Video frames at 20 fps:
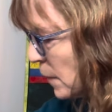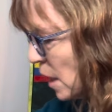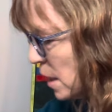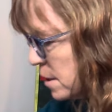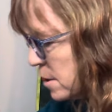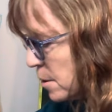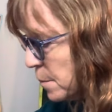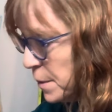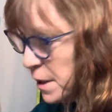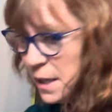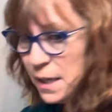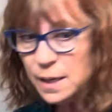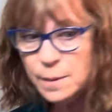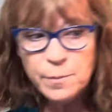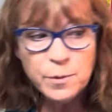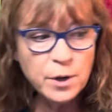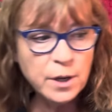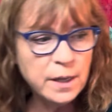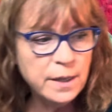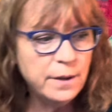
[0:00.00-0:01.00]
So I'm gonna keep
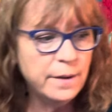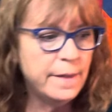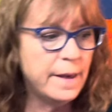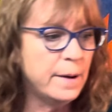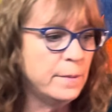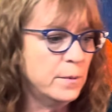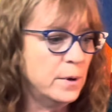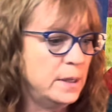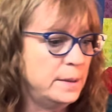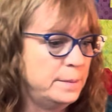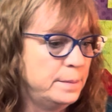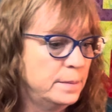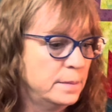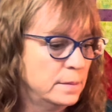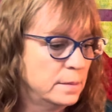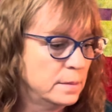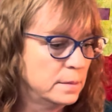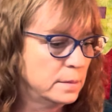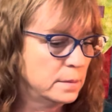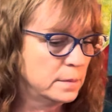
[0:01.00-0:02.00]
working on that one.
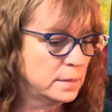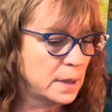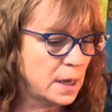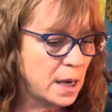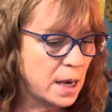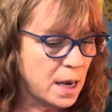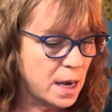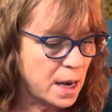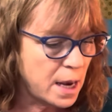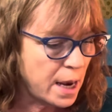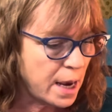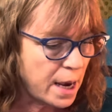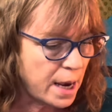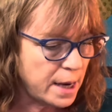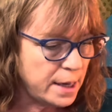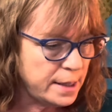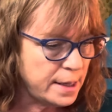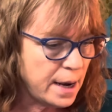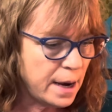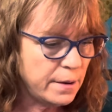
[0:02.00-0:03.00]

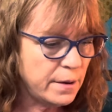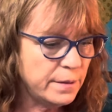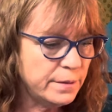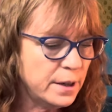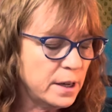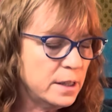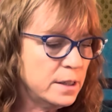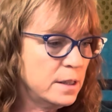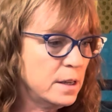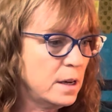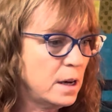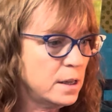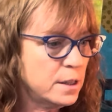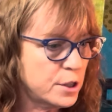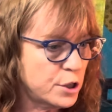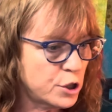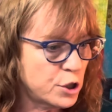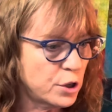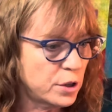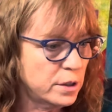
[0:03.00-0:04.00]
And now I've got a
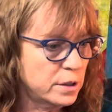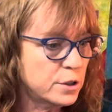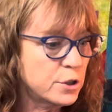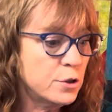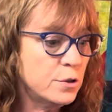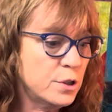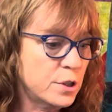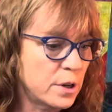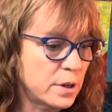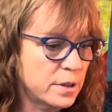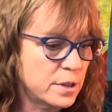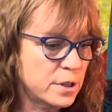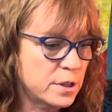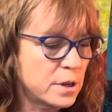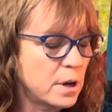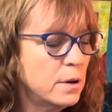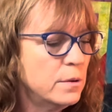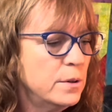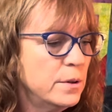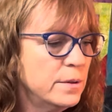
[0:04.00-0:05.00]
start, two starts.
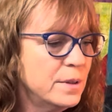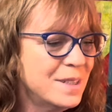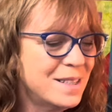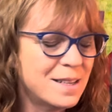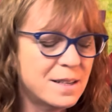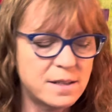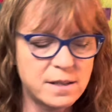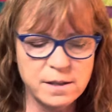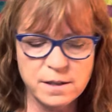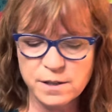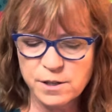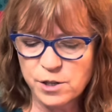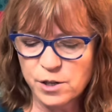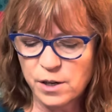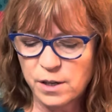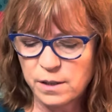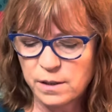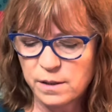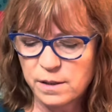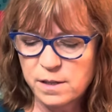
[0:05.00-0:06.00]
Oh no, this isn't a
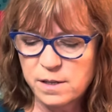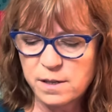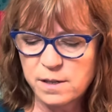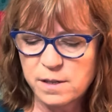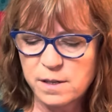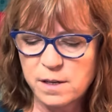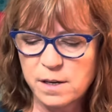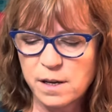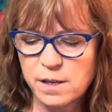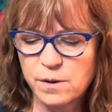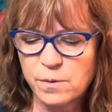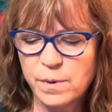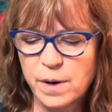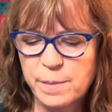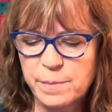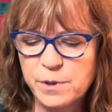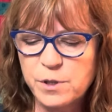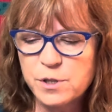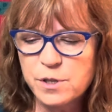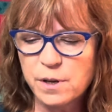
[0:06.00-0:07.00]
start. This is another
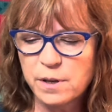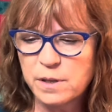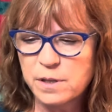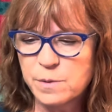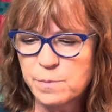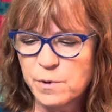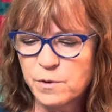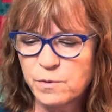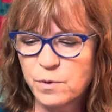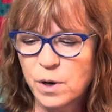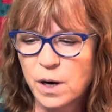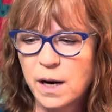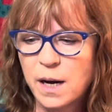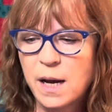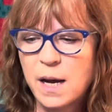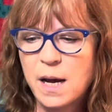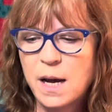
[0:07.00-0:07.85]
WIP. You saw this before.